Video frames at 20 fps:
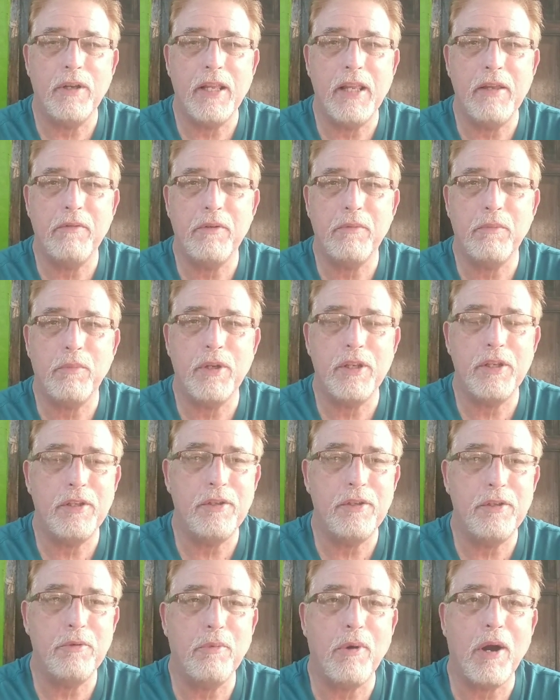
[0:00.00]
Even
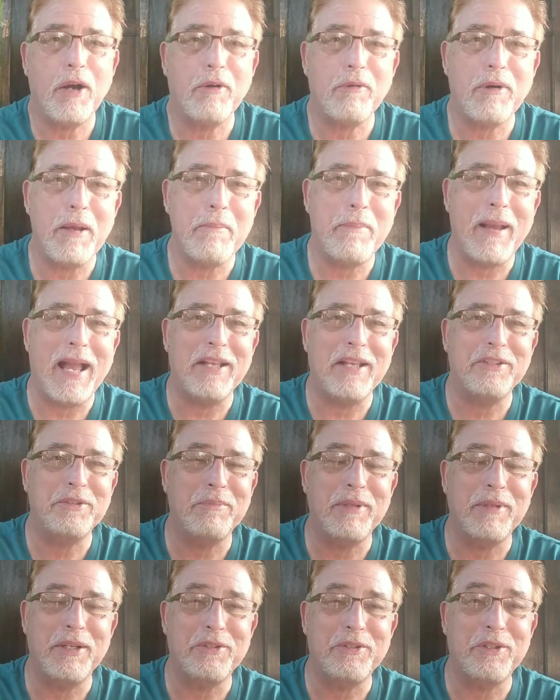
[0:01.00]
when you walk right past
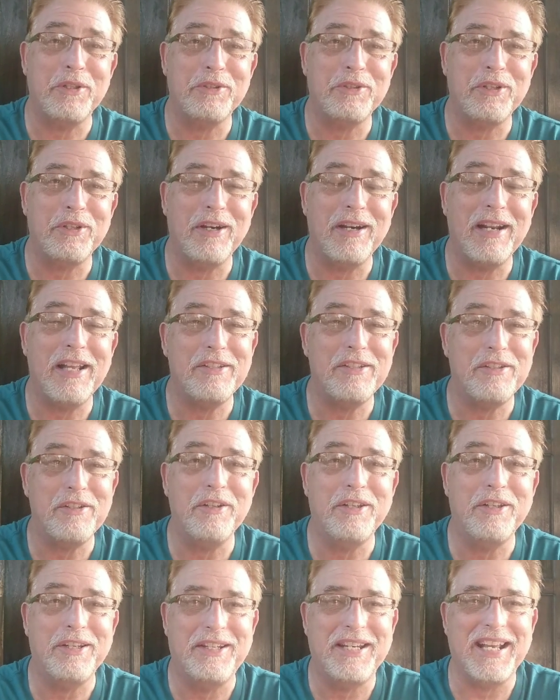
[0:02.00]
them, they're still staring at
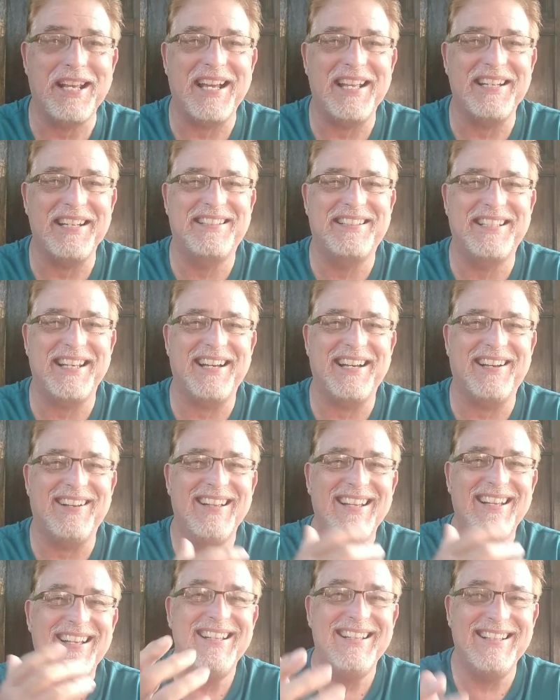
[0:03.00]
you. You can tell
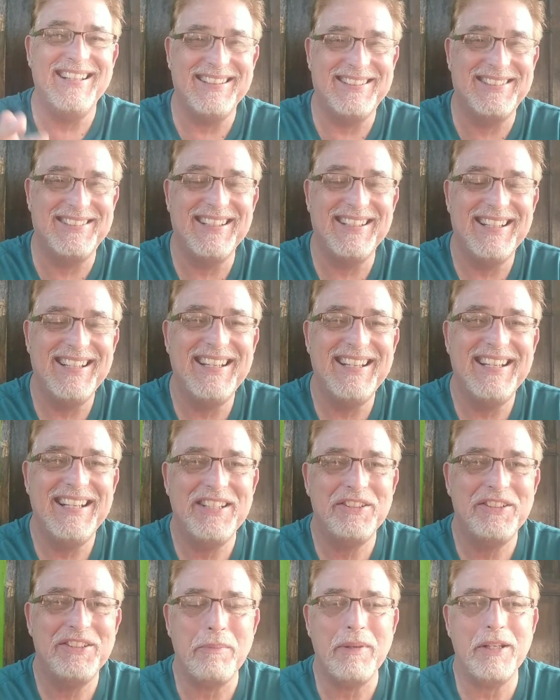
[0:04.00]
there's
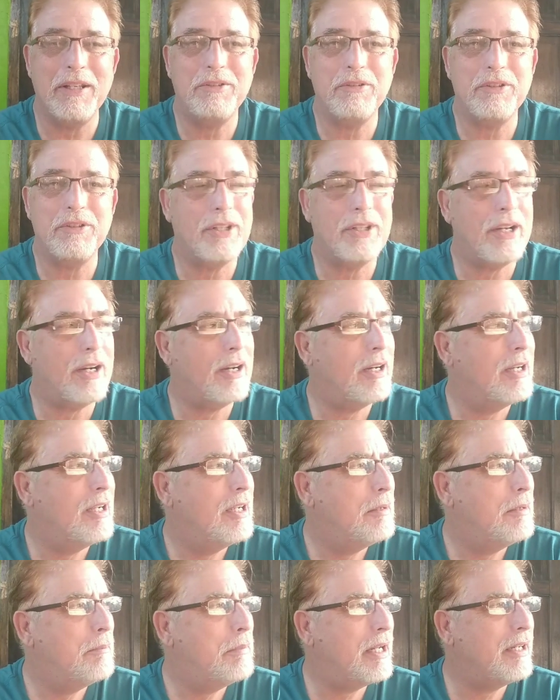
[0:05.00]
some interest there.
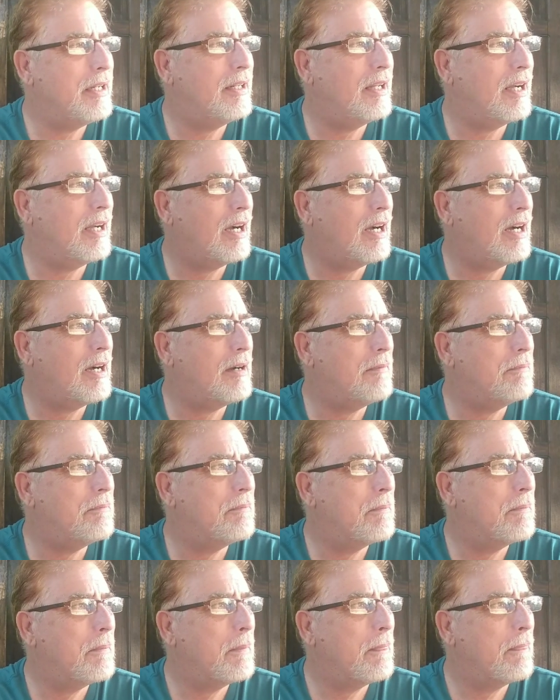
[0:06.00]
But
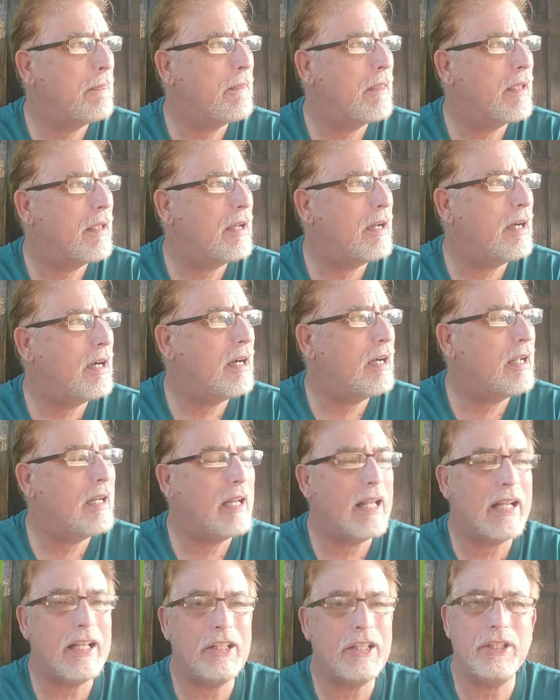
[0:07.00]

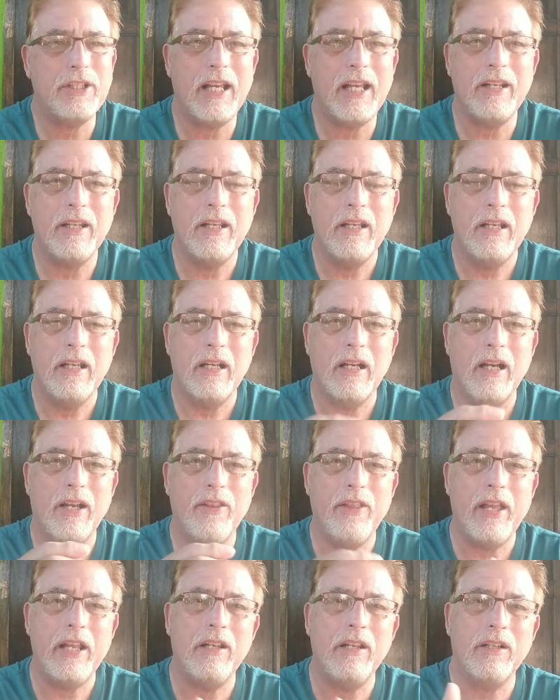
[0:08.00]
like I said,
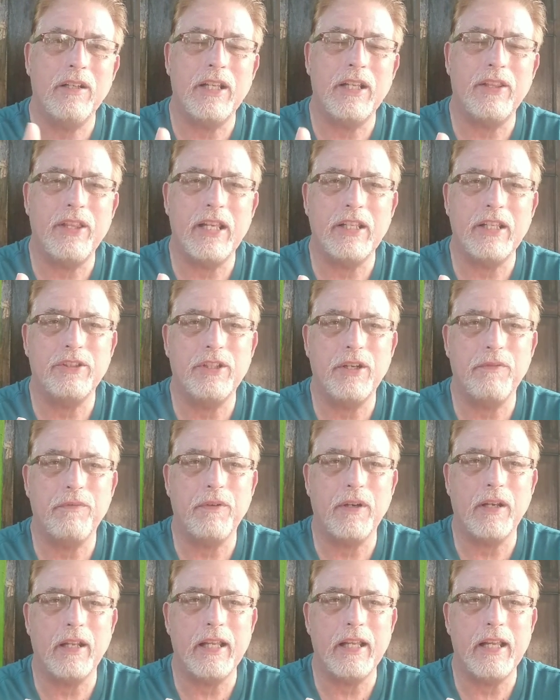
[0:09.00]
they look at things
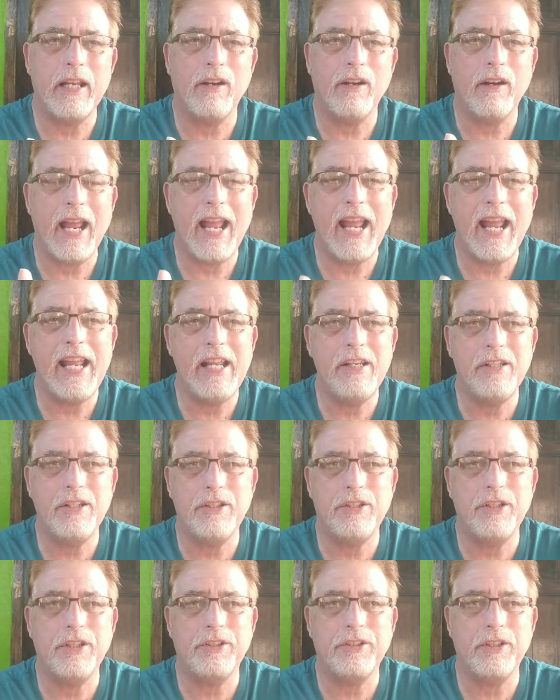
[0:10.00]
differently here.
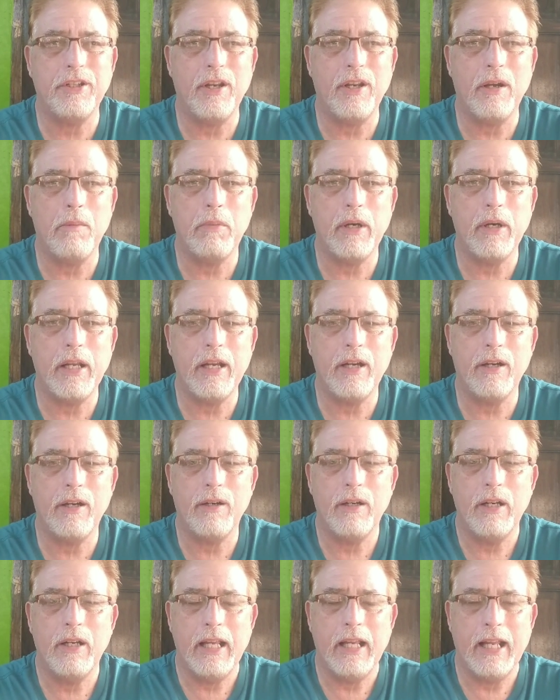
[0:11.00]
Age is just a number
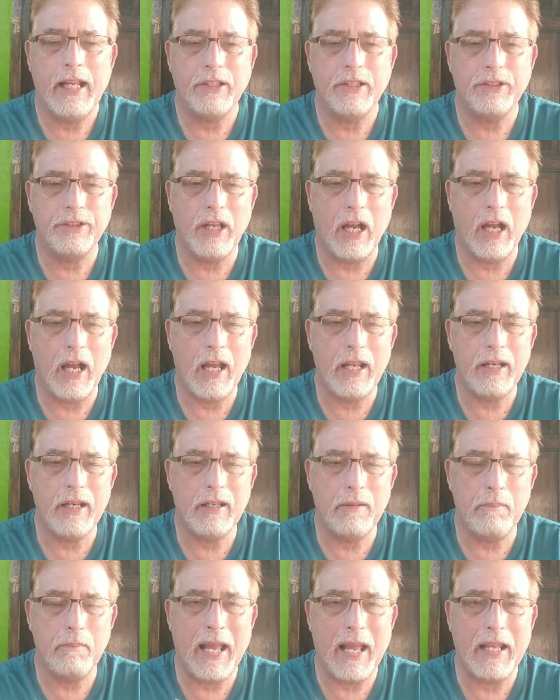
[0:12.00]
here. It's
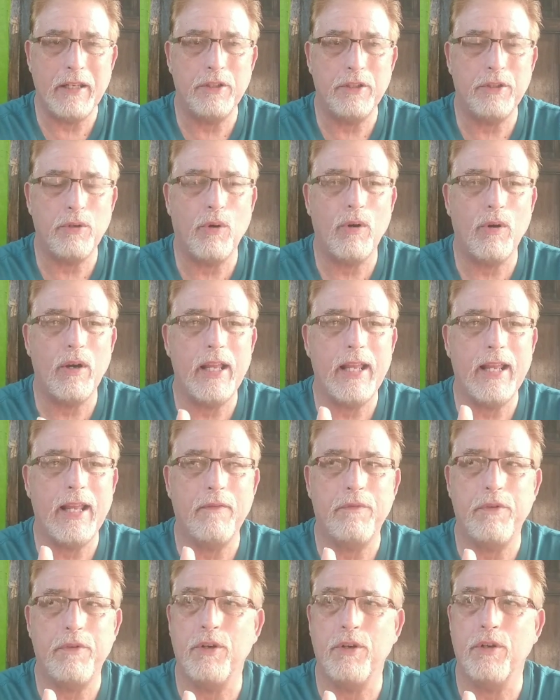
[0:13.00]
not mandatory.
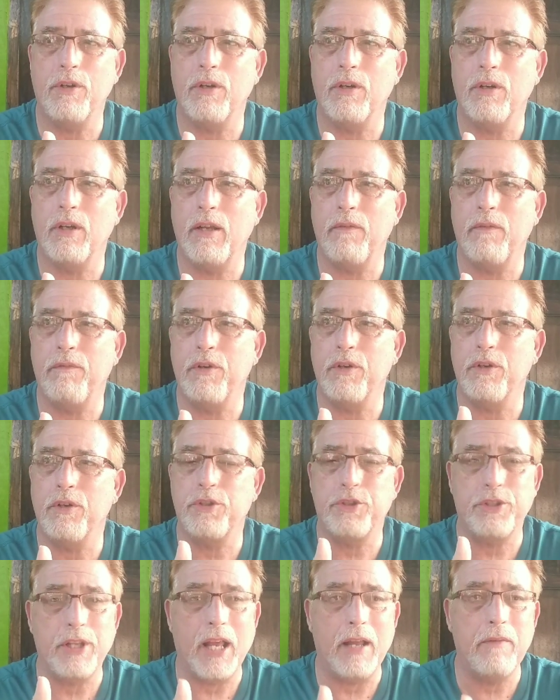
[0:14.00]
If
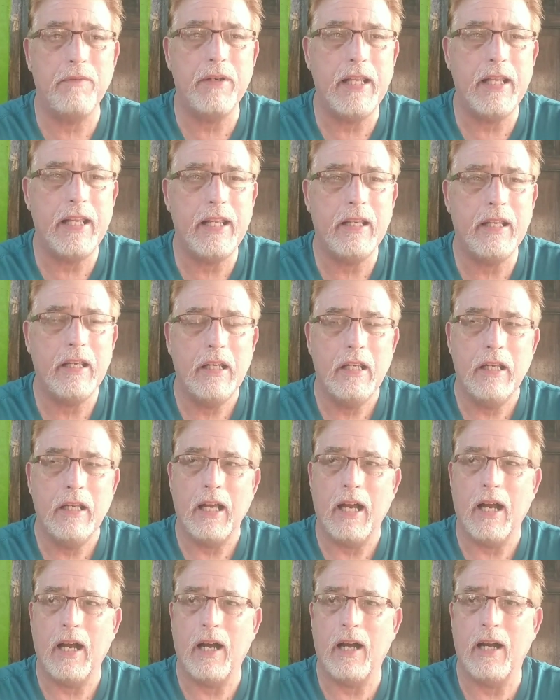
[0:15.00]
you're 70
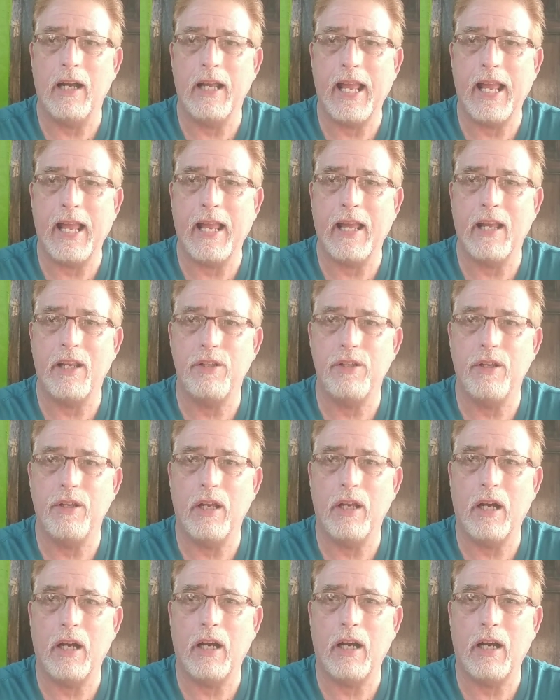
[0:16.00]
and
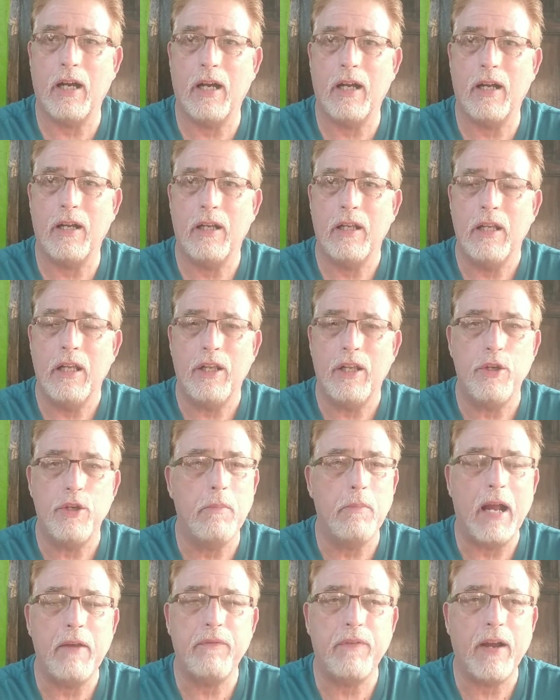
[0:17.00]

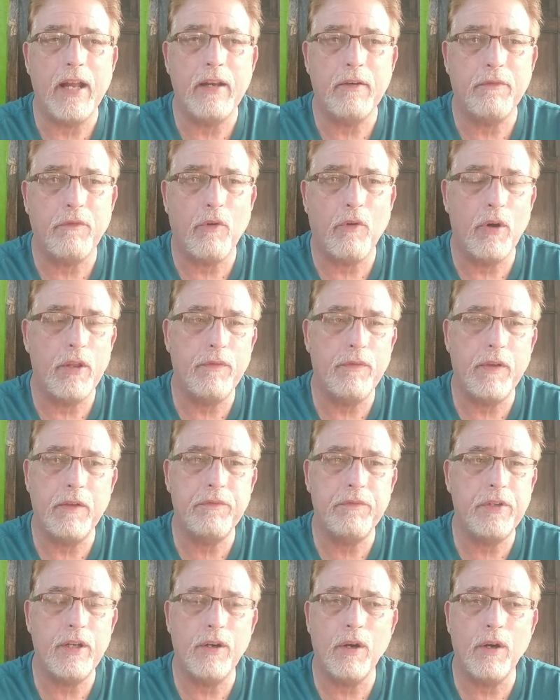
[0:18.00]
you might find a 40,
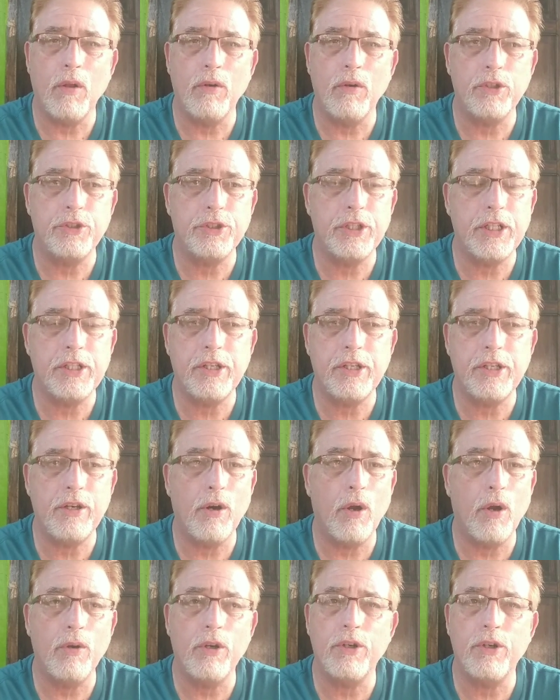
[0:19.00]
50-year-old or
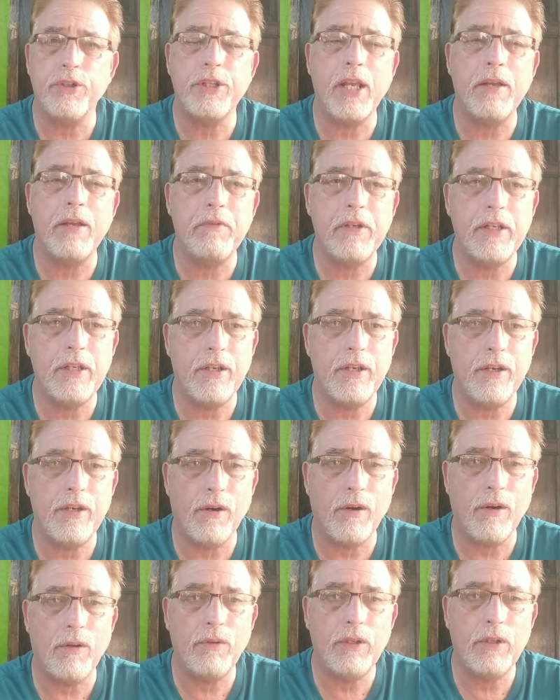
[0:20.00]
60-year-old or
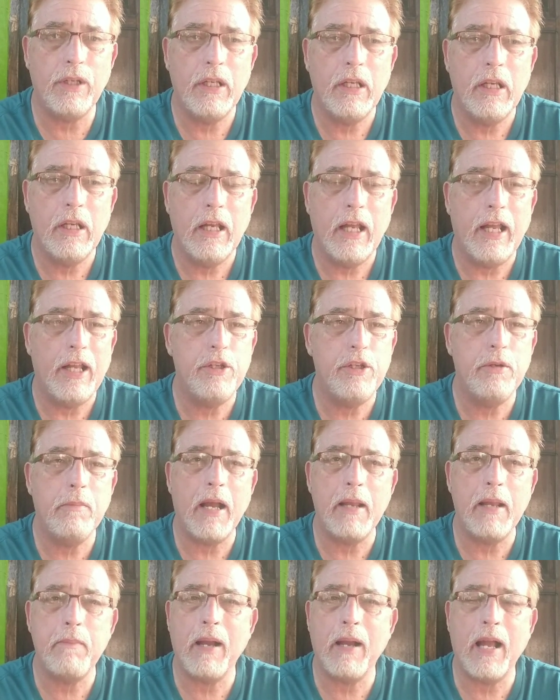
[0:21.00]
70-year-old, and you
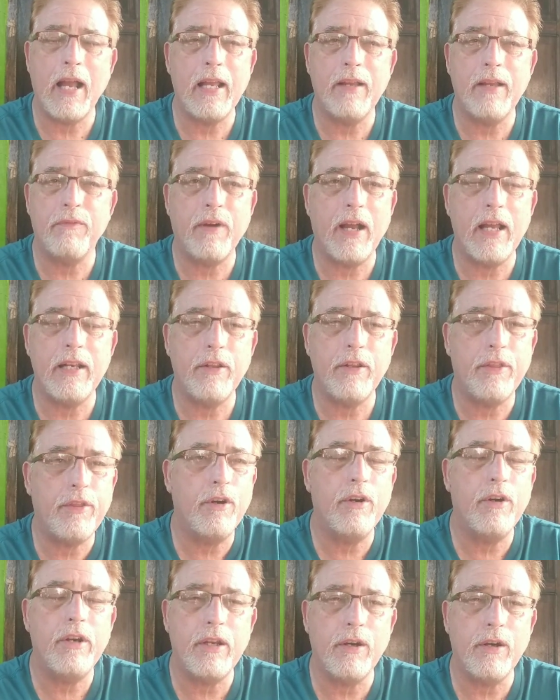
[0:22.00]
might find a
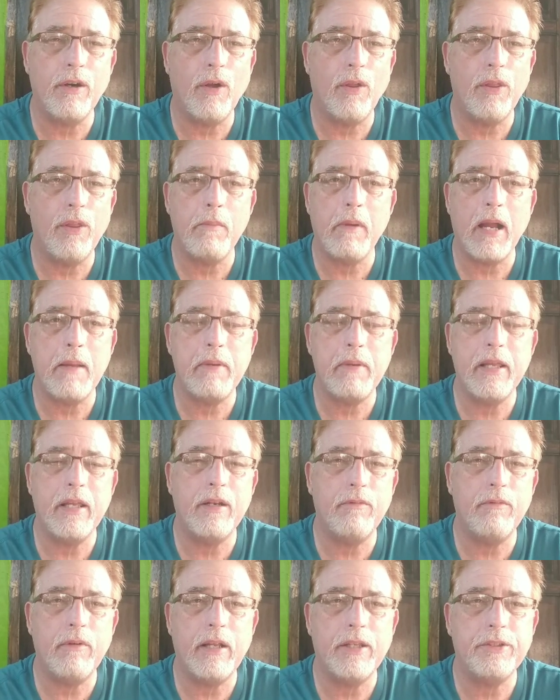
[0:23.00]
30-year-old that might be
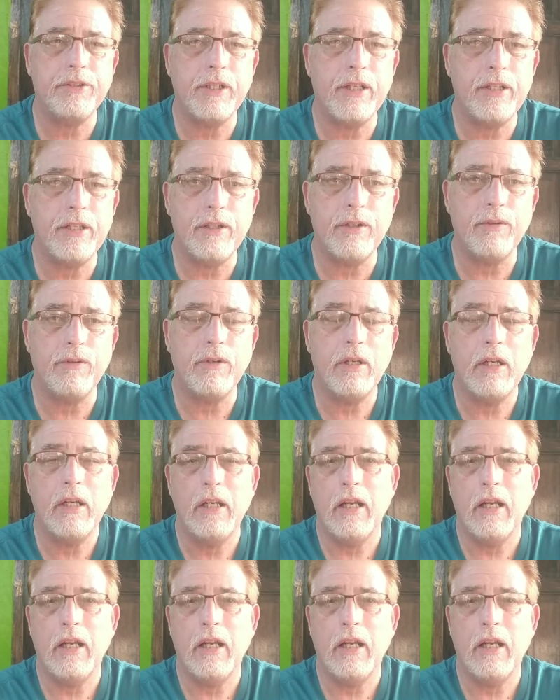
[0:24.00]
interested in you.